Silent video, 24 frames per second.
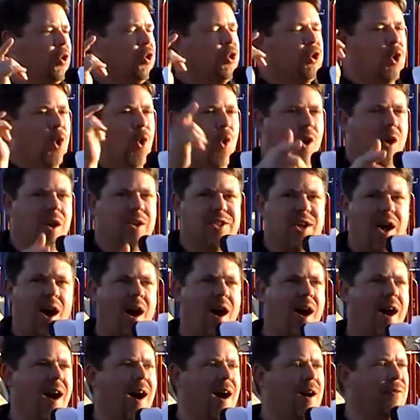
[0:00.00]
George
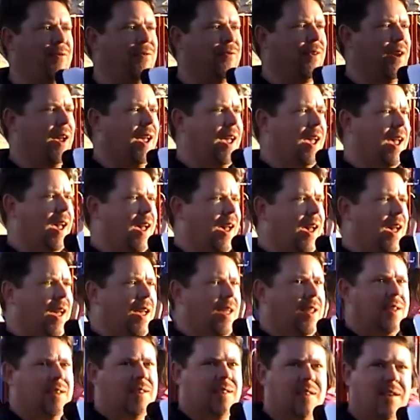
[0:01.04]
Hoff
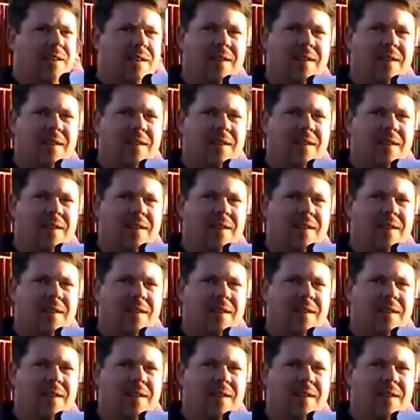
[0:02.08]
and